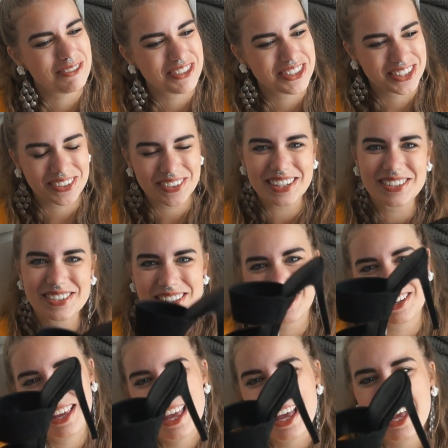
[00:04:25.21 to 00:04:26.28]
So it's...
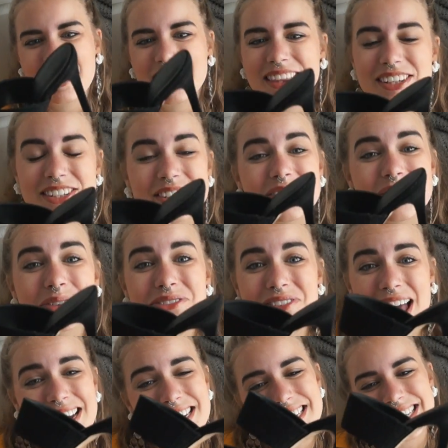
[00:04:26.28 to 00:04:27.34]
they're just so
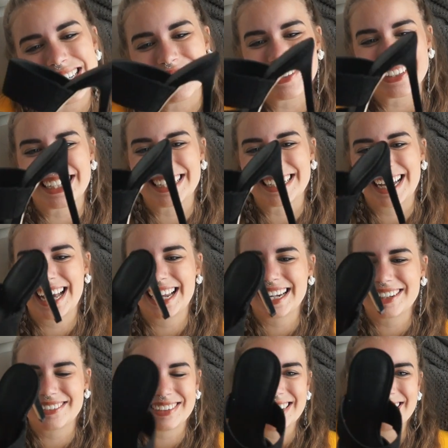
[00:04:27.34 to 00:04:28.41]
fancy looking, and
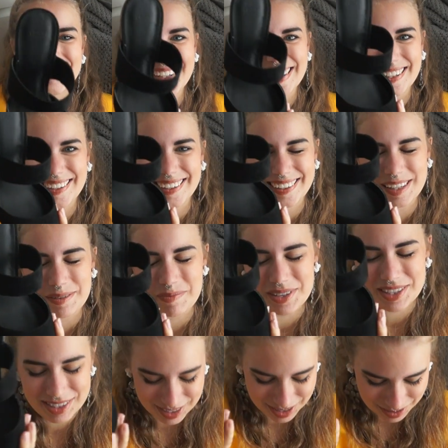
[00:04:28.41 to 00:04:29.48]
I really, really like them.
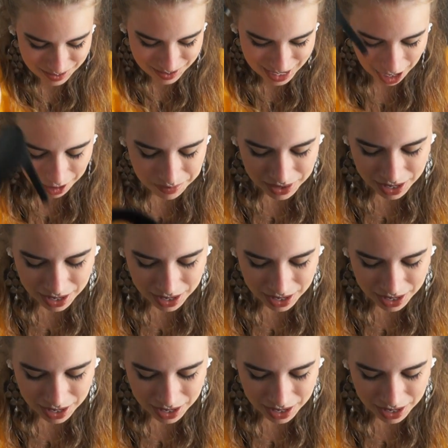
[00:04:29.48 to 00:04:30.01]
So yeah.